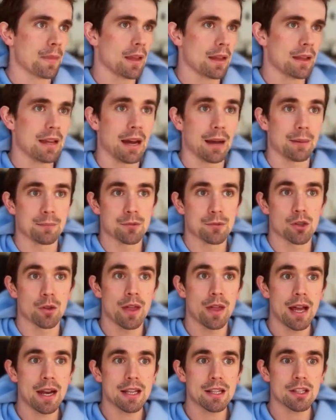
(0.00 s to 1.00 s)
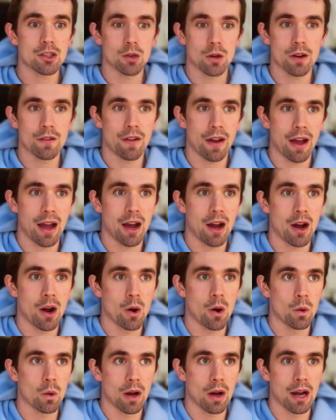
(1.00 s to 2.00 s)
Yeah, so that is sort of
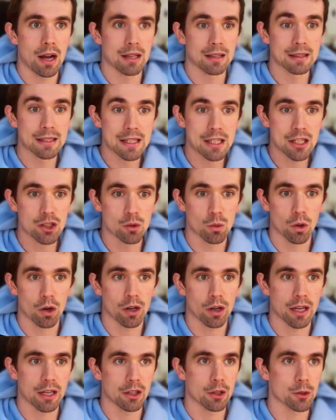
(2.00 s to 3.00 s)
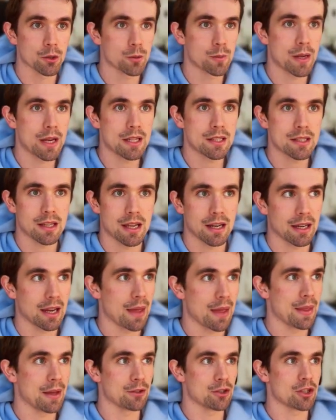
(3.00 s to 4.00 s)
how leads work in Ghostbase, and
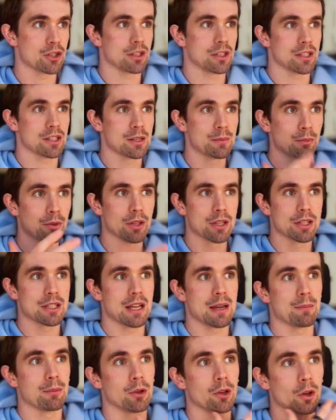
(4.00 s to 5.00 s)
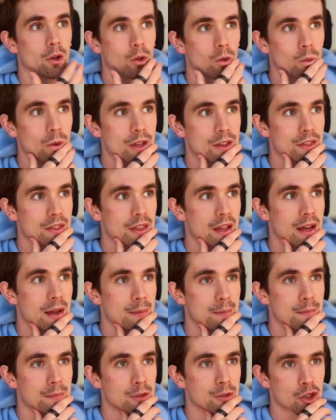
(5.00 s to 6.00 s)
again, that's just a simple example with
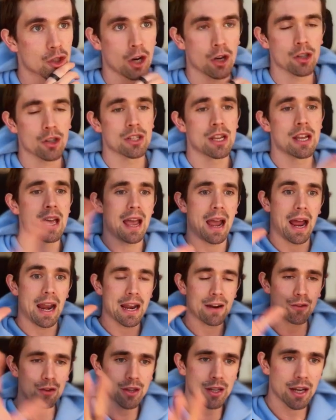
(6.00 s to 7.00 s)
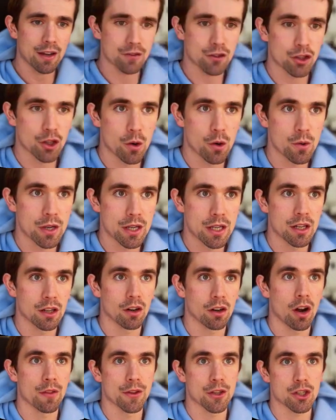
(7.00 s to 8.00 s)
Charles, and everything I've showed here
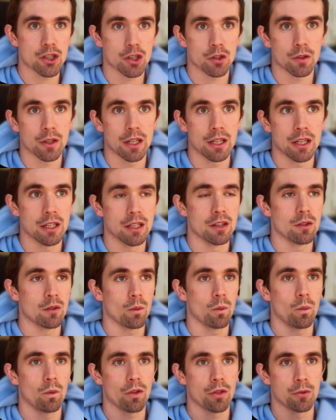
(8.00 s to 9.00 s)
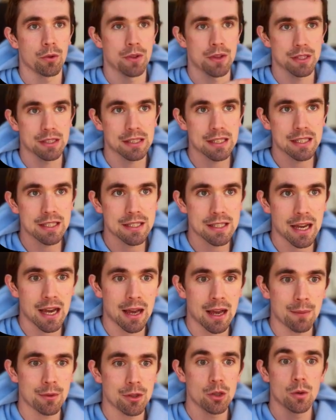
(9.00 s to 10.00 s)
on the screen in this leads
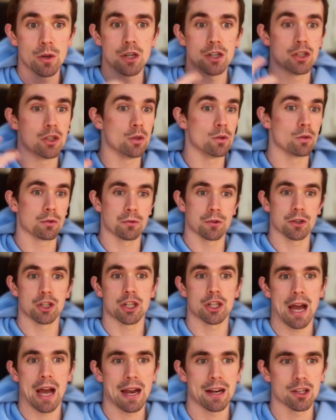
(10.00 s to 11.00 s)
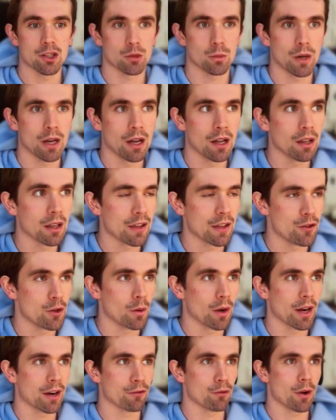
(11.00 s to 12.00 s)
tab, you can do through the chat as well if you
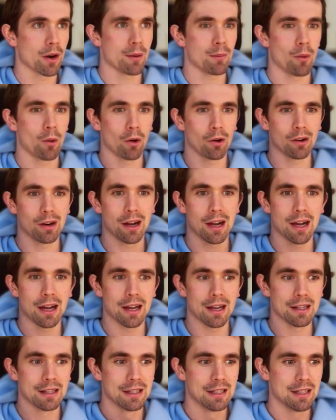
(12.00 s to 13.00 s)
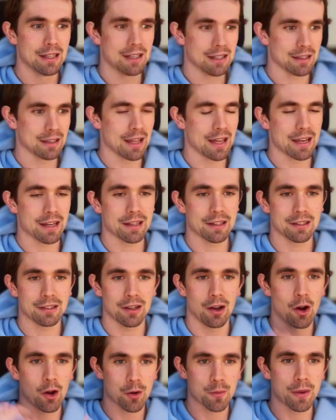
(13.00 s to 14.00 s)
kind of want a more like
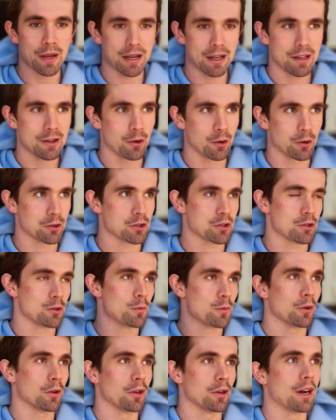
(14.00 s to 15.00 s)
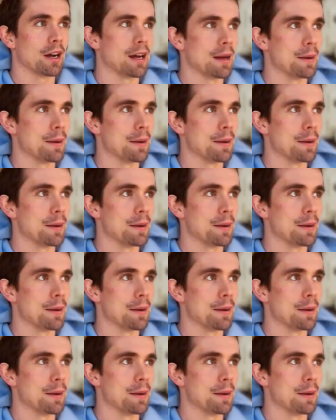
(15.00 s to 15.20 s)
automated or super